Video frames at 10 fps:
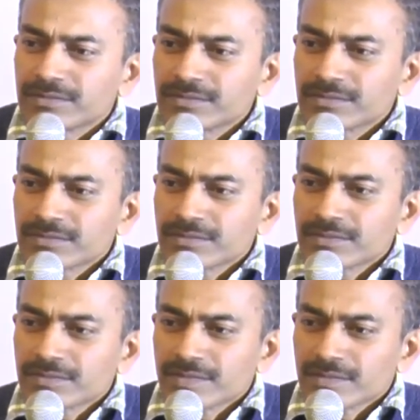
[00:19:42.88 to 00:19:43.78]

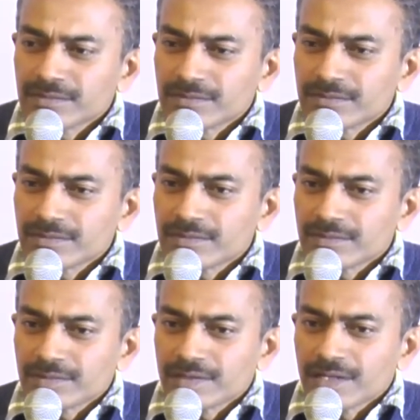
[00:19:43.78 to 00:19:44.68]

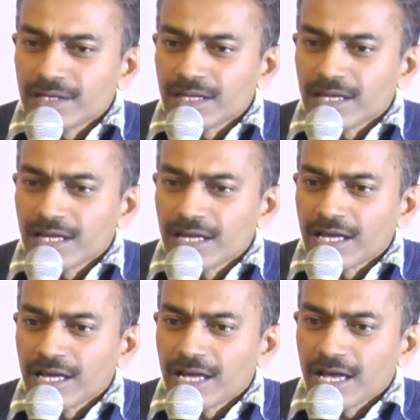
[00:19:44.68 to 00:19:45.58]
[no speech]